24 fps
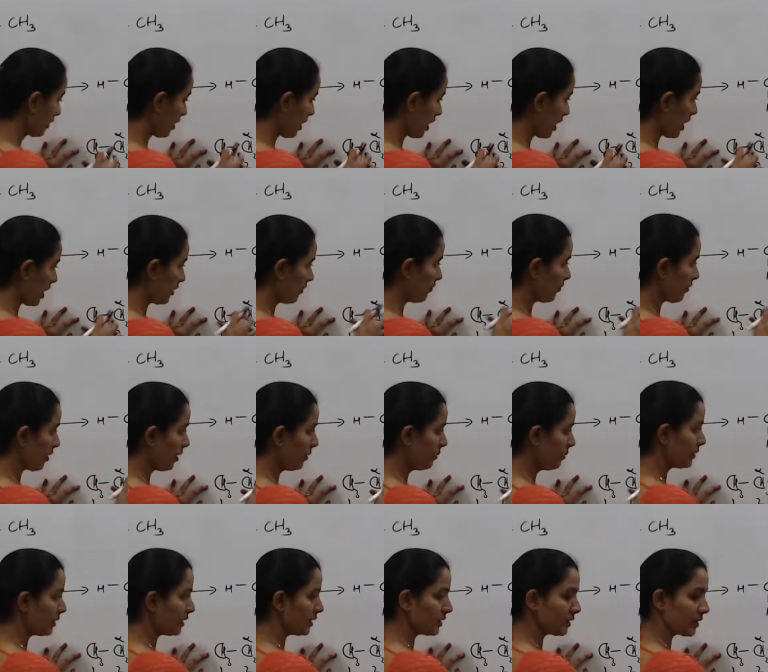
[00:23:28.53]
Alpha,
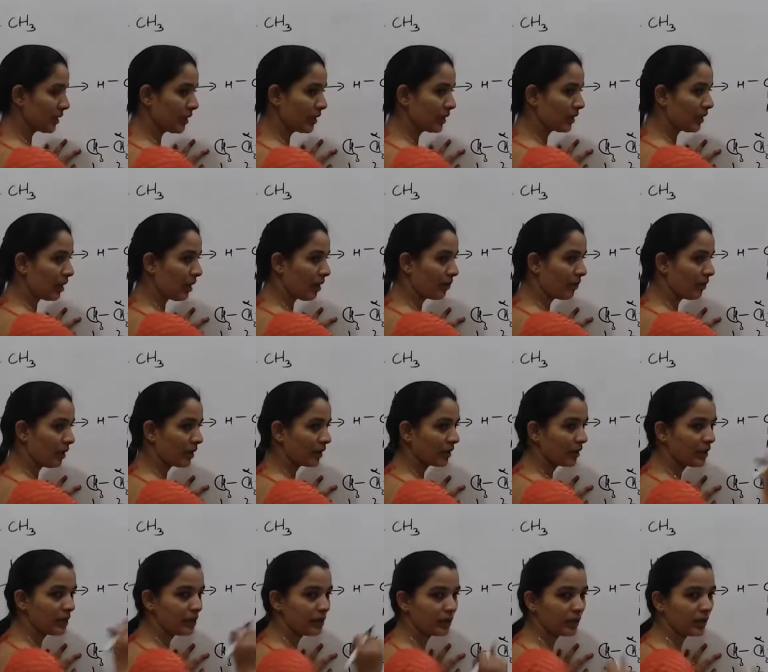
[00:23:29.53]
beta, gamma,
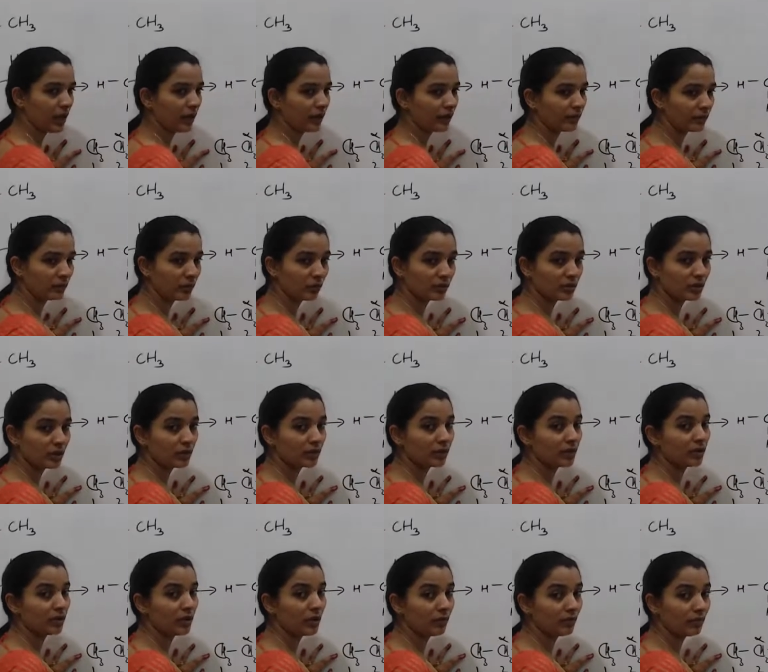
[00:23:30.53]
delta. Those are
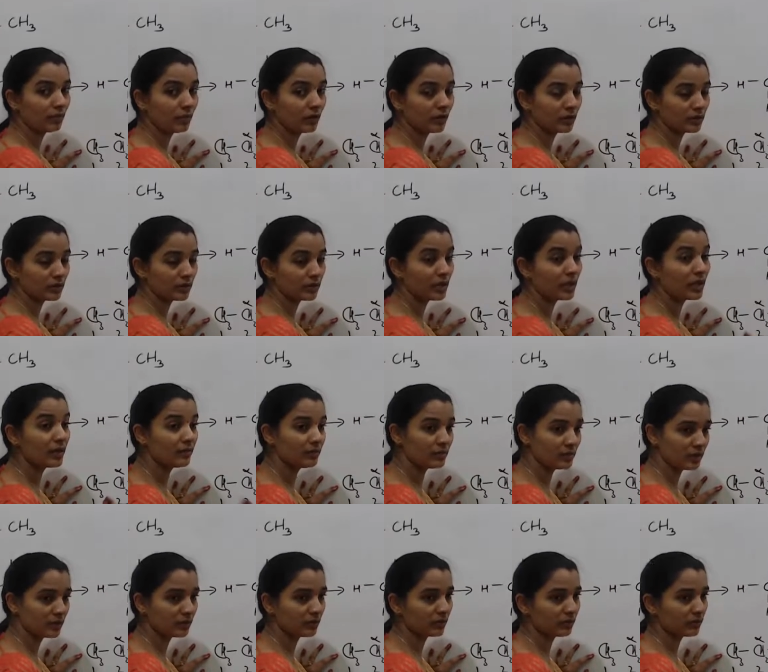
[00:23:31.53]
the numbers, names
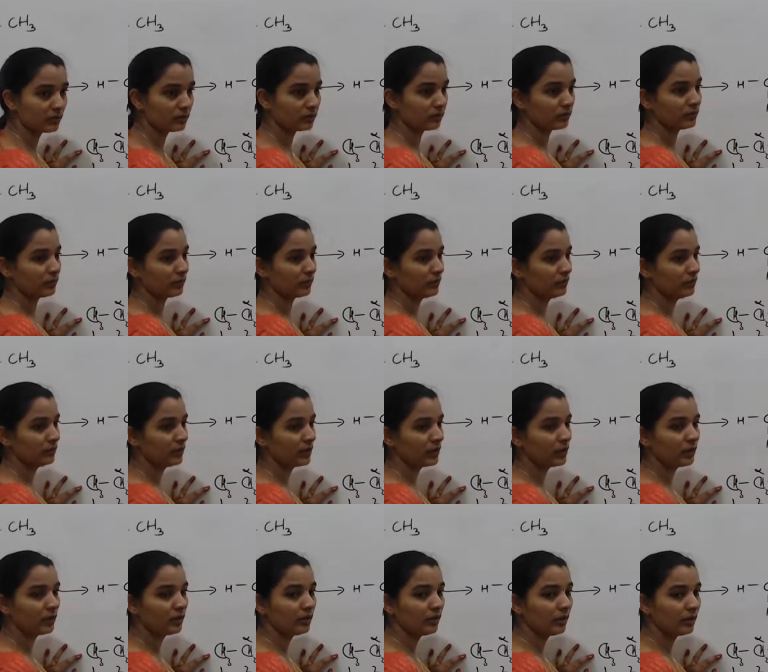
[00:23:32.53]

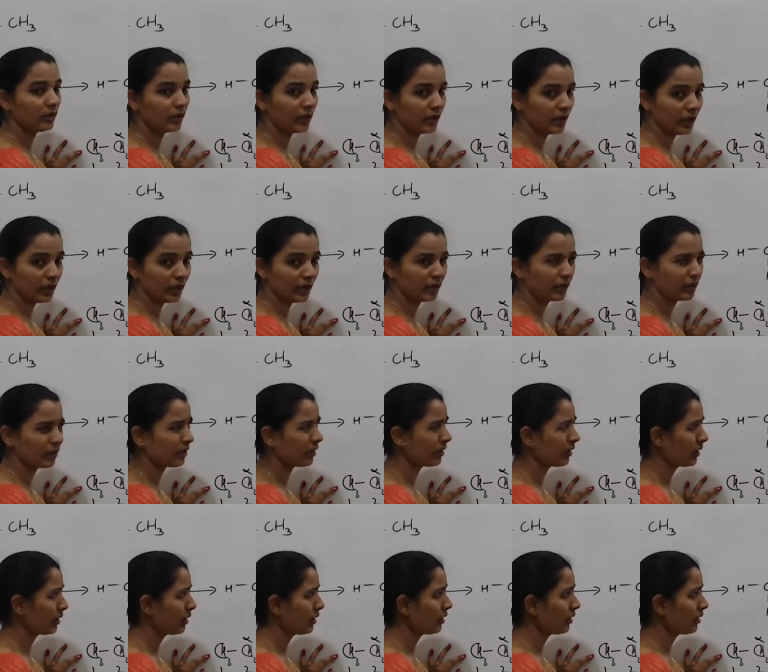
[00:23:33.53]
in Greek
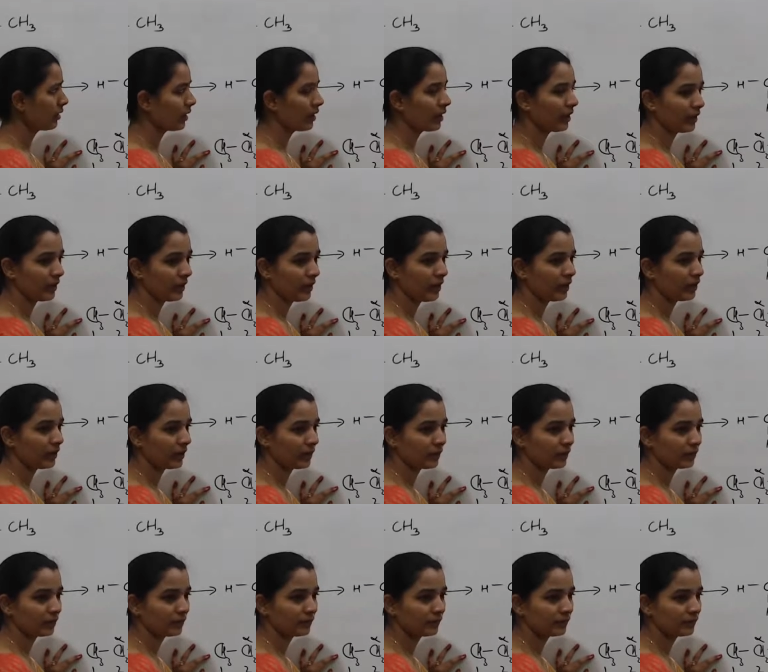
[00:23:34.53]
or italic.
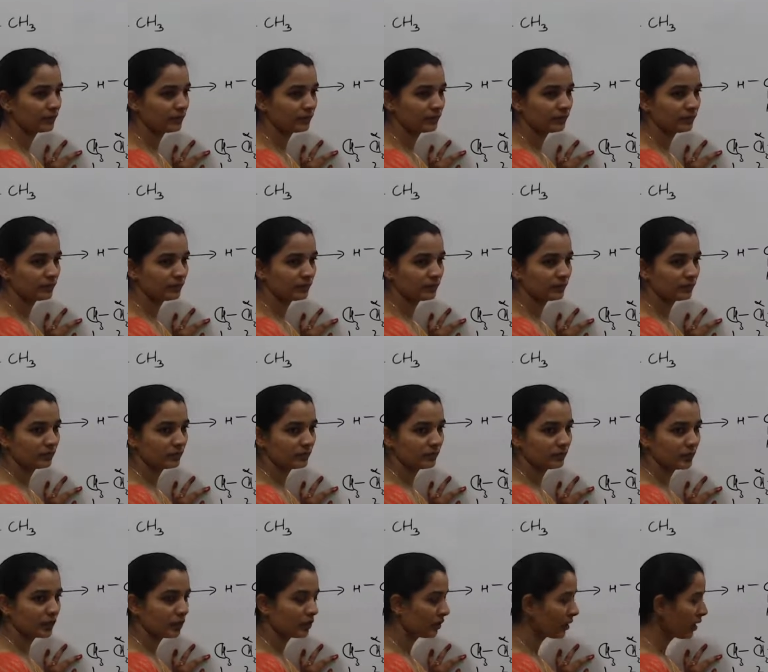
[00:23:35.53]

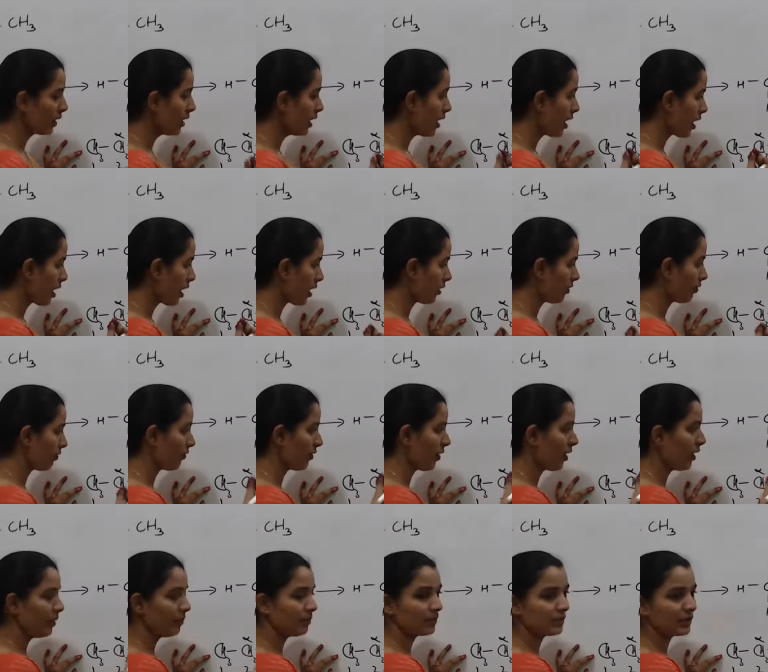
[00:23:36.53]
Okay,
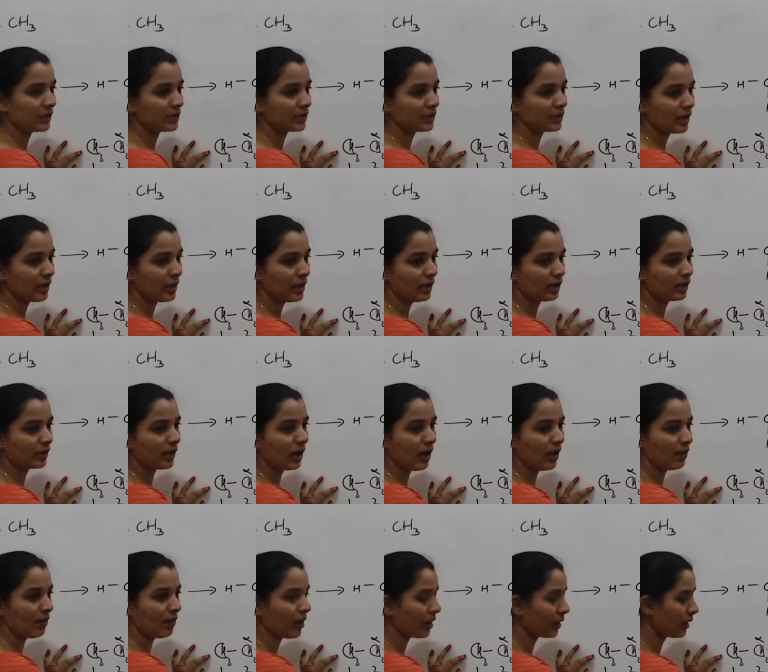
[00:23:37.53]
alpha, beta,
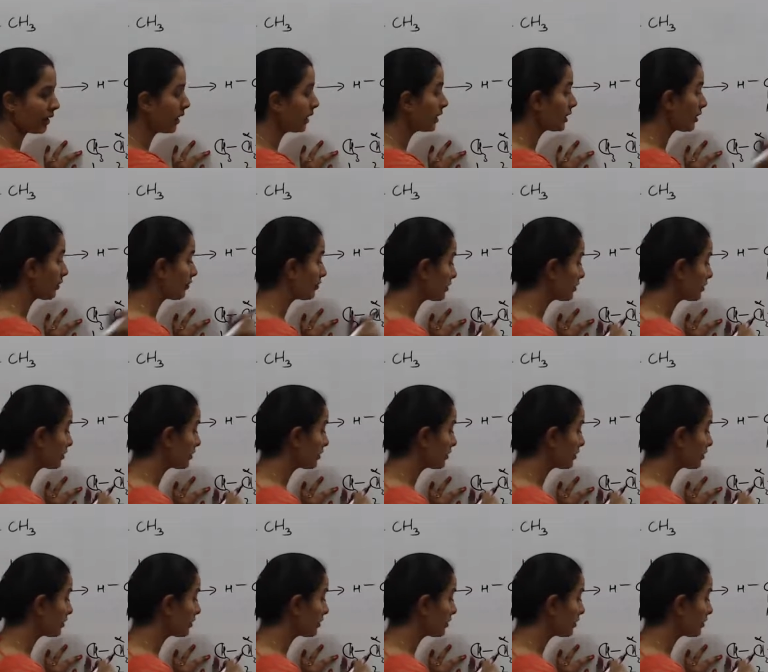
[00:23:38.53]
gamma, delta.